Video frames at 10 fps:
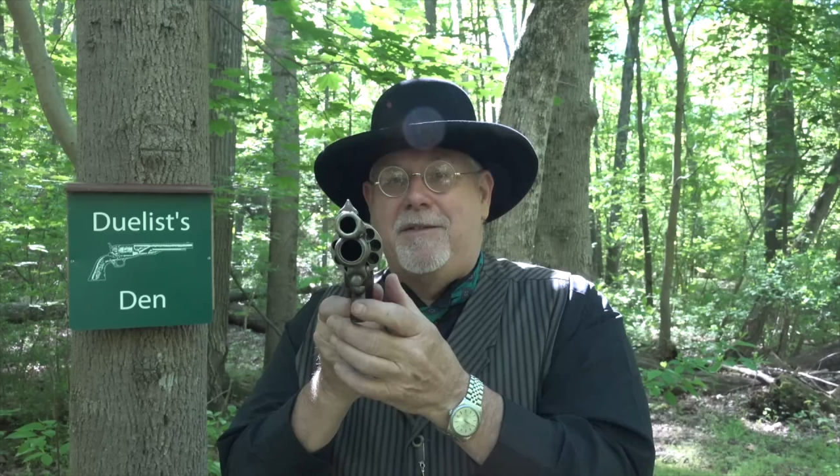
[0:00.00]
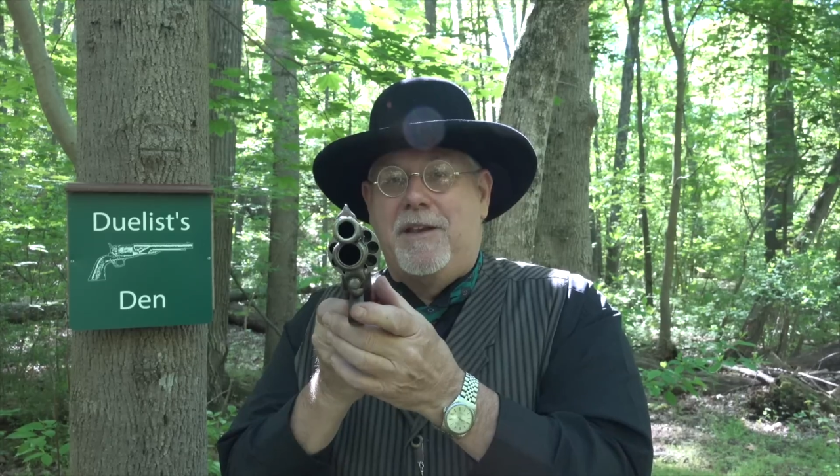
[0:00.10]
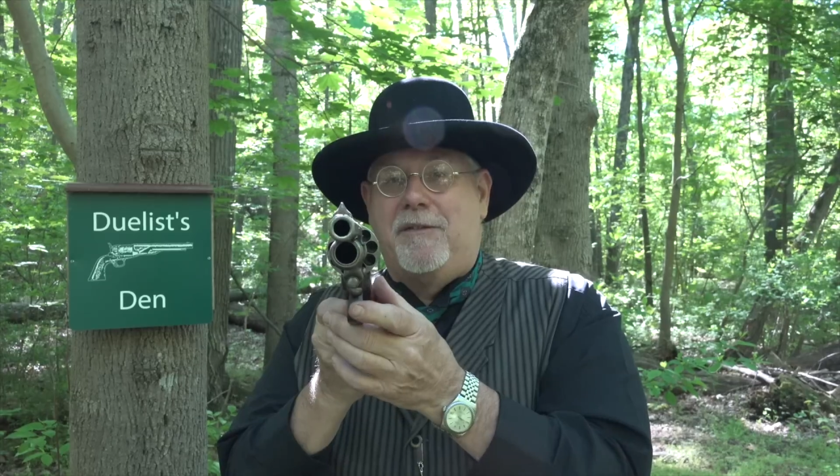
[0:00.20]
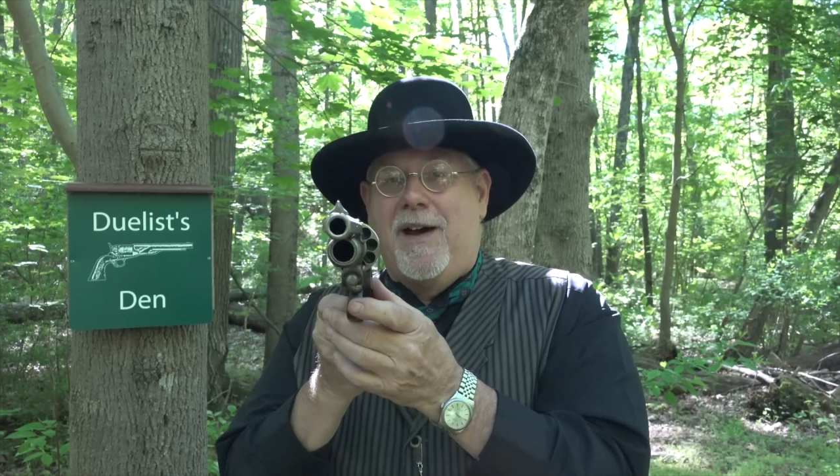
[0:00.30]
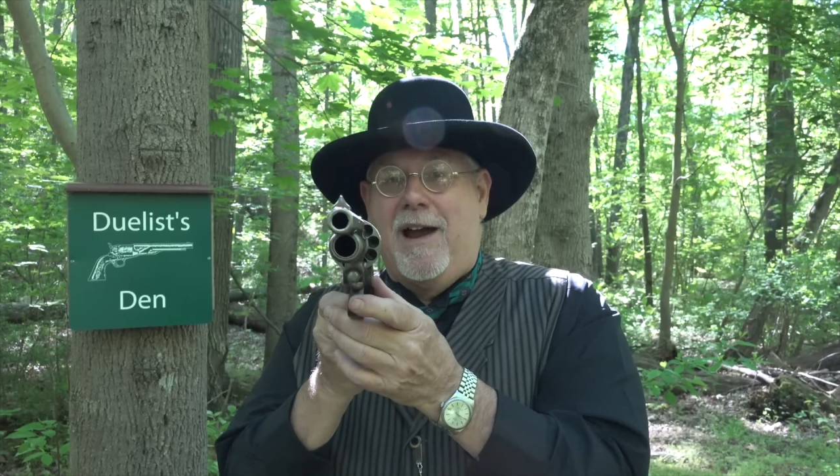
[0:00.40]

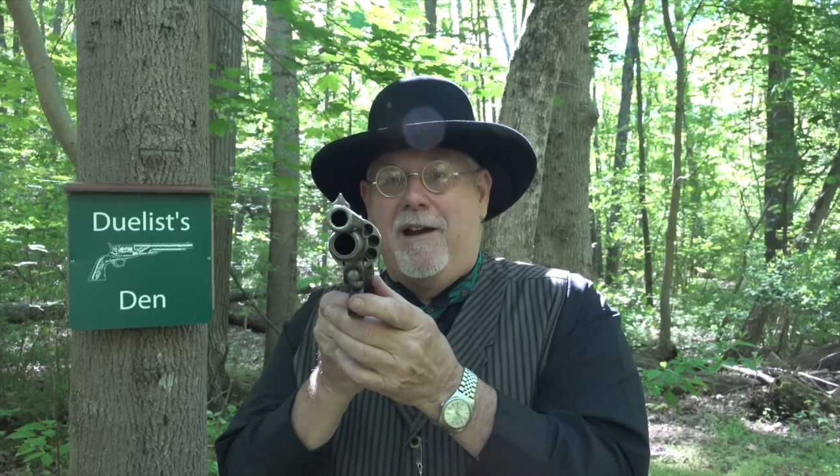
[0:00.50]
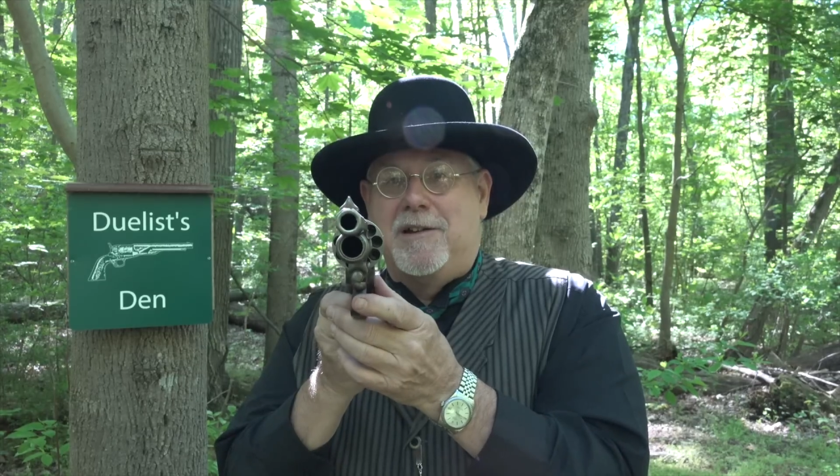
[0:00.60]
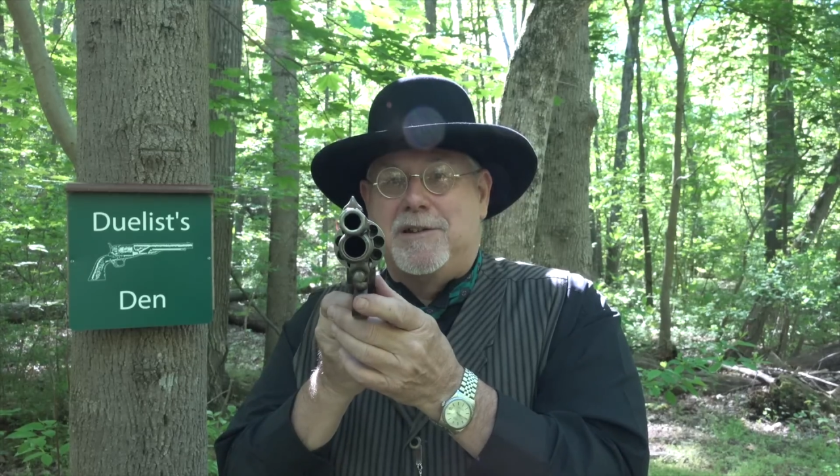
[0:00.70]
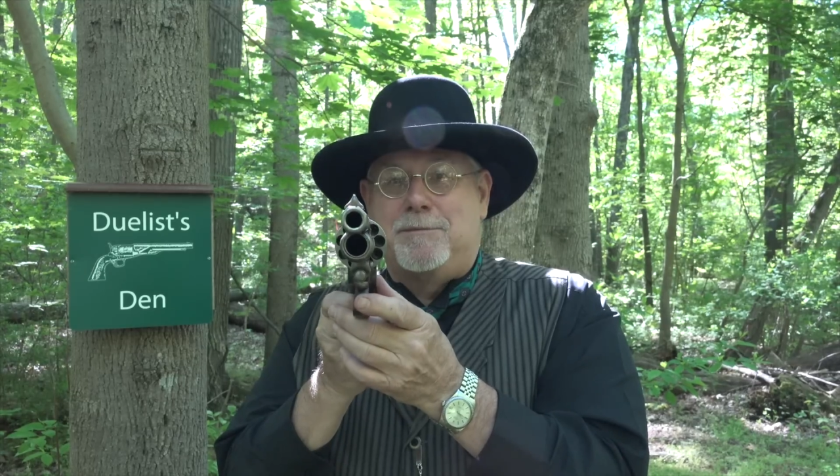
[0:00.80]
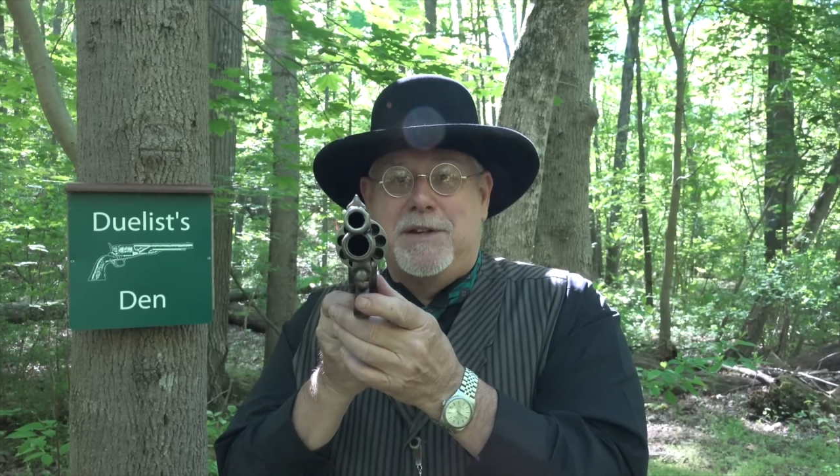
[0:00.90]
that
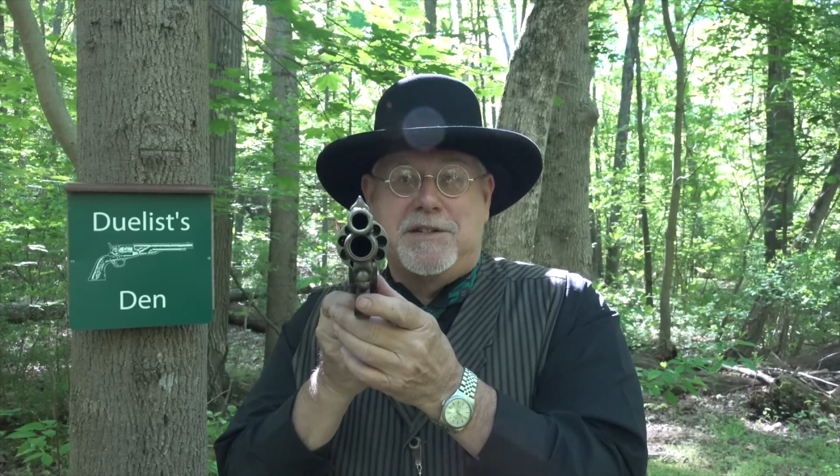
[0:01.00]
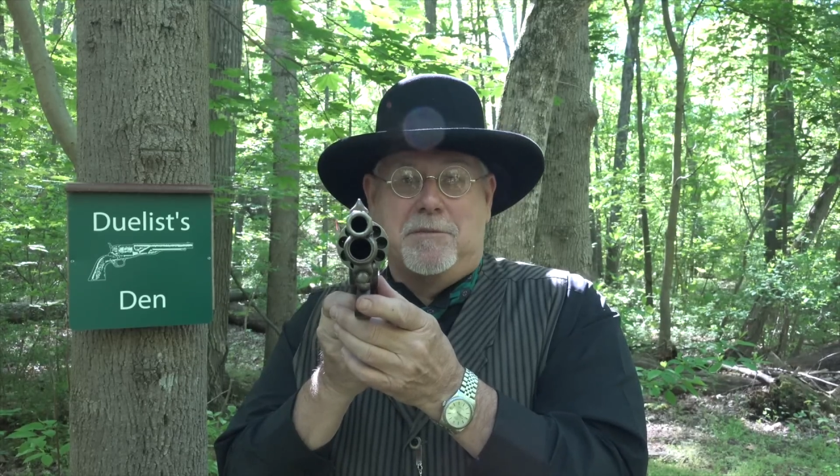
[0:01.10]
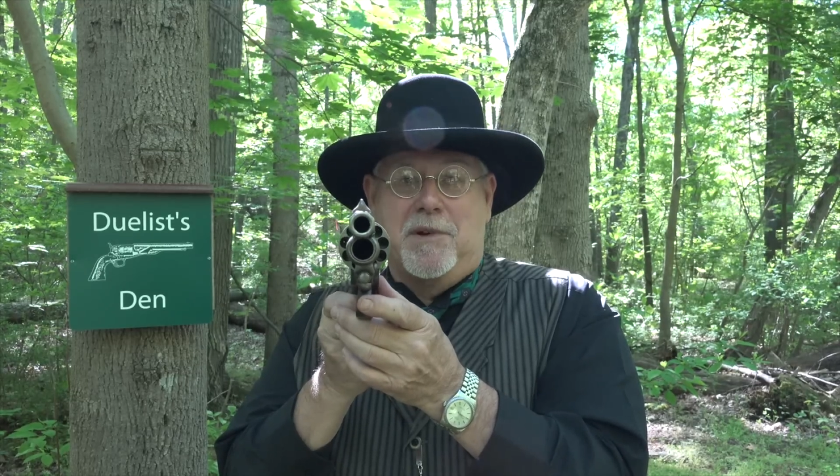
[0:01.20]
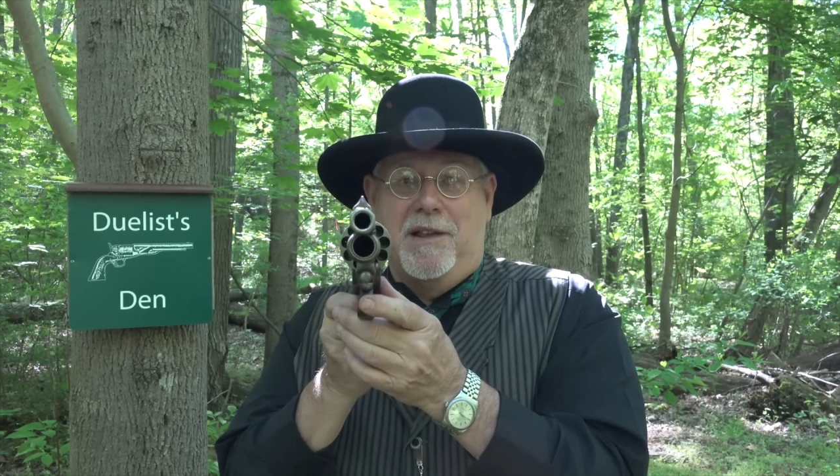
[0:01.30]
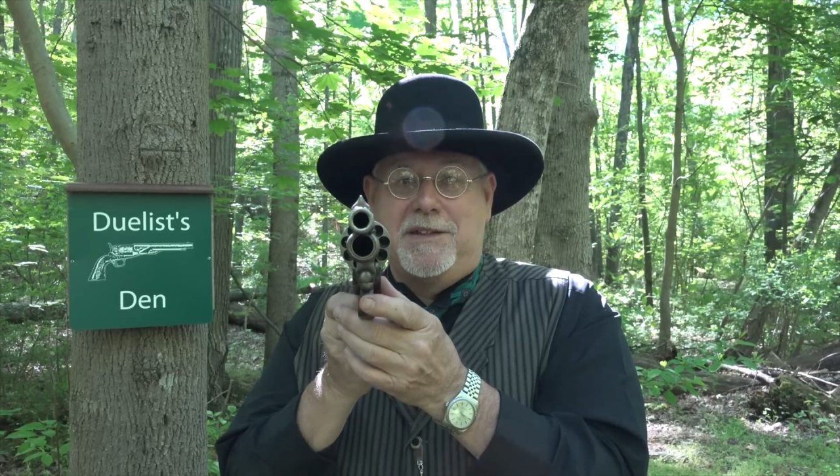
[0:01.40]
fires pistol
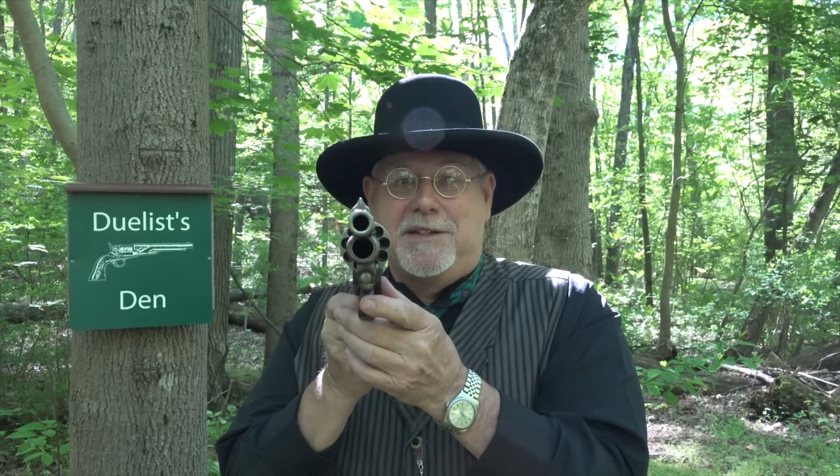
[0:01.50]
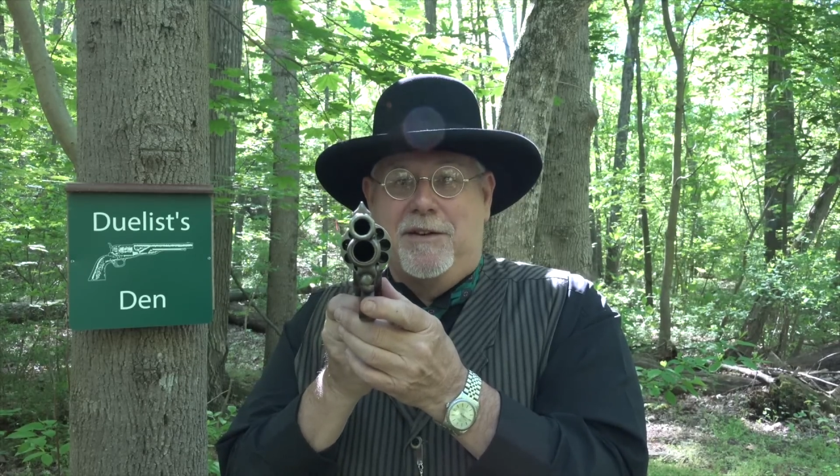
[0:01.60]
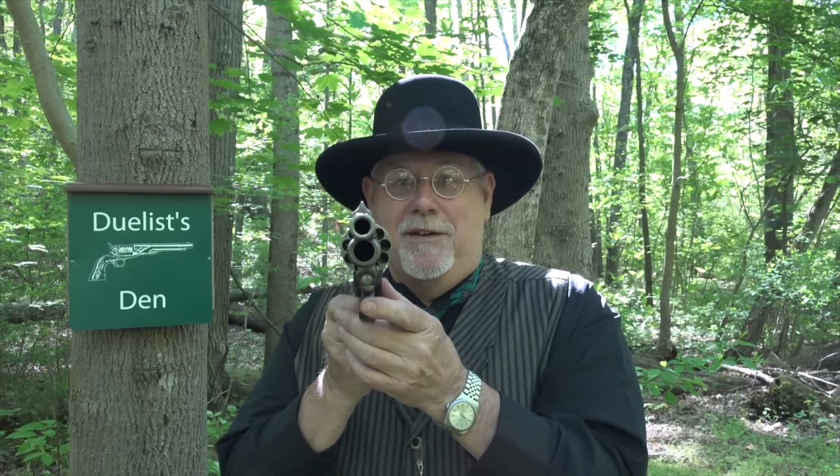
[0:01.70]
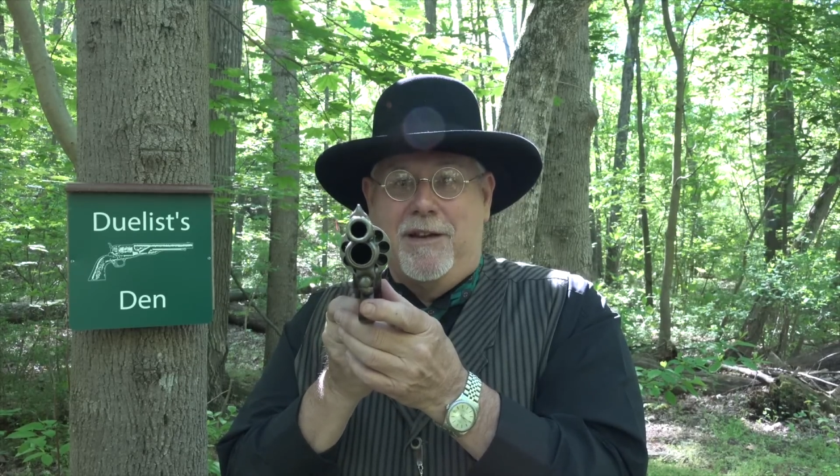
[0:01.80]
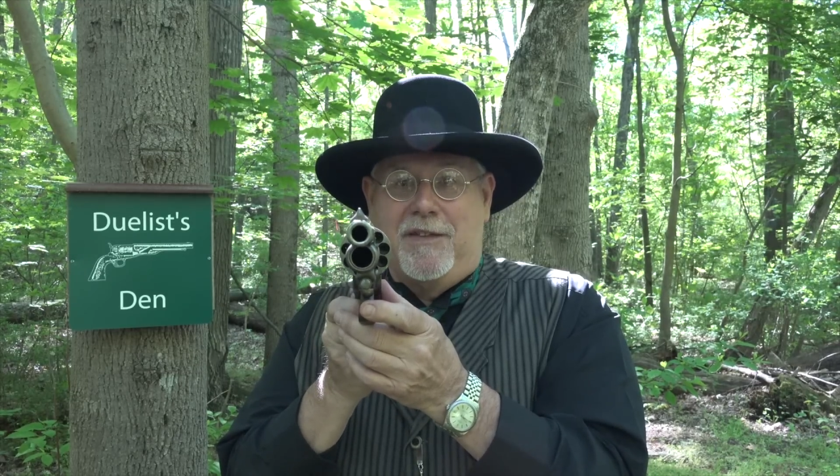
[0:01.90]
bullets,